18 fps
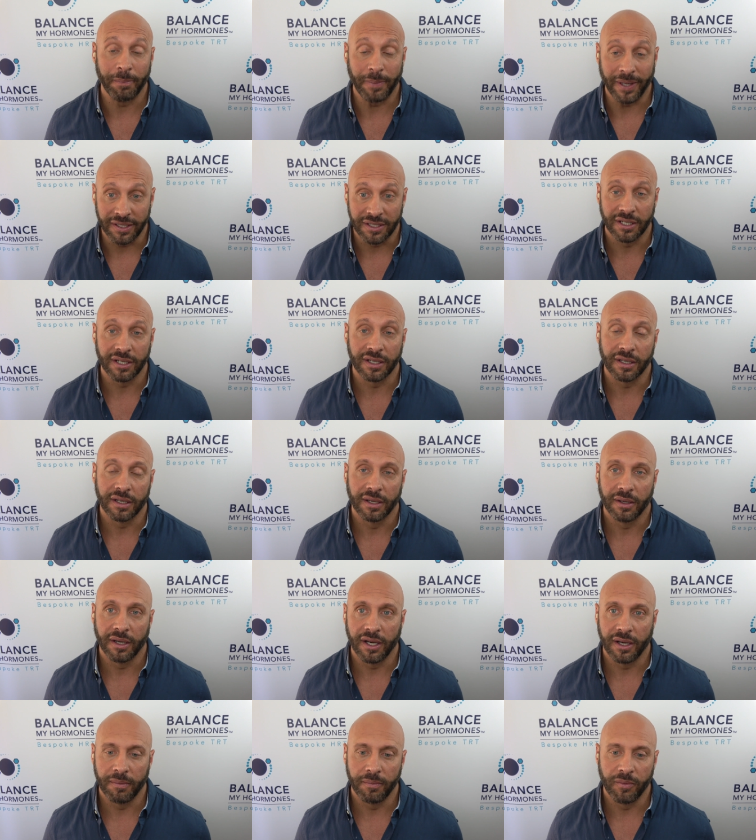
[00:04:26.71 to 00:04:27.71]
better,
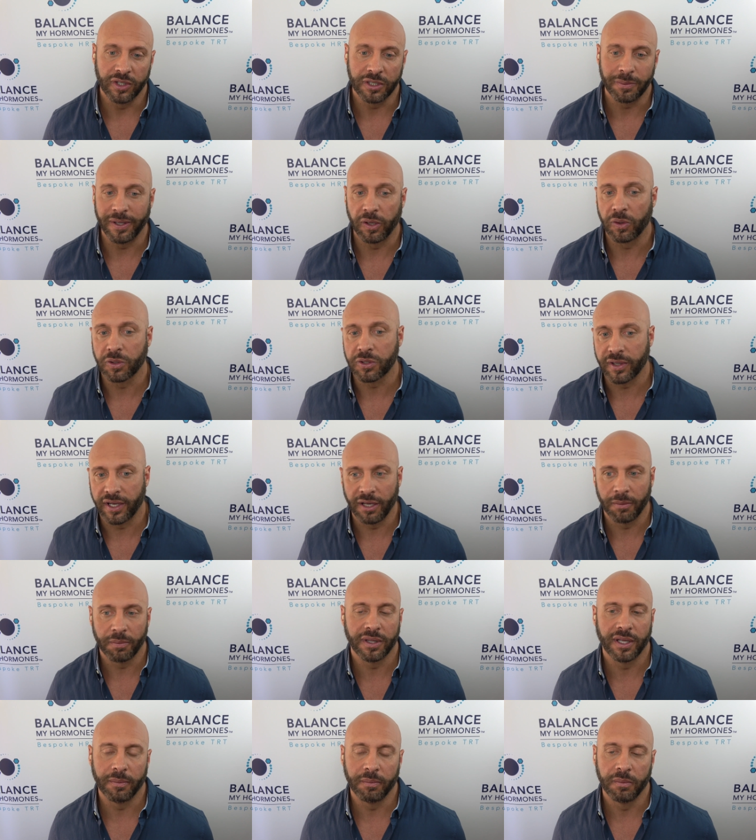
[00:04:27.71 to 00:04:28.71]
um, which may also
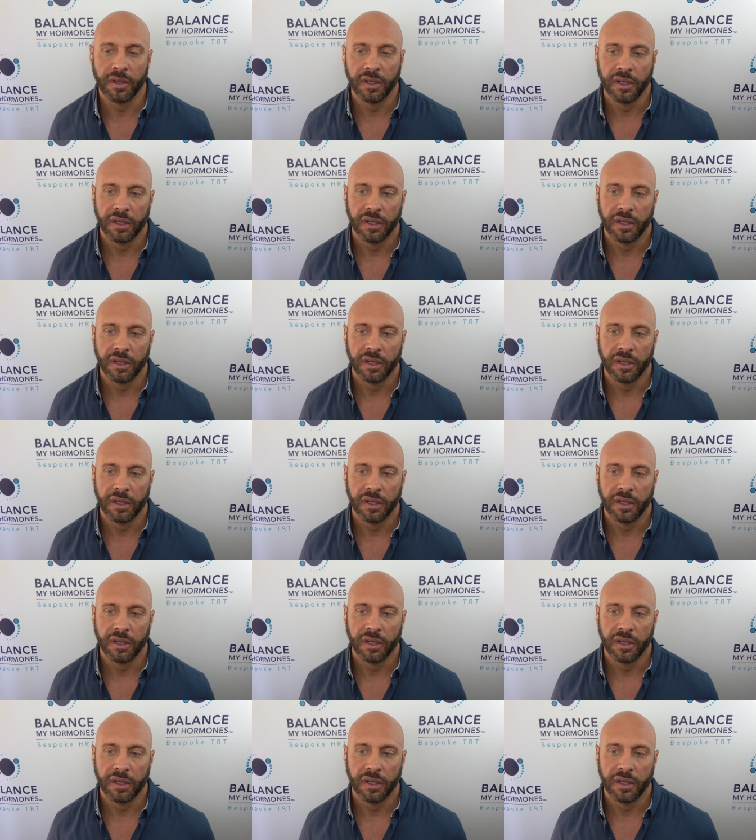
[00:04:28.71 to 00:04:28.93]
help them.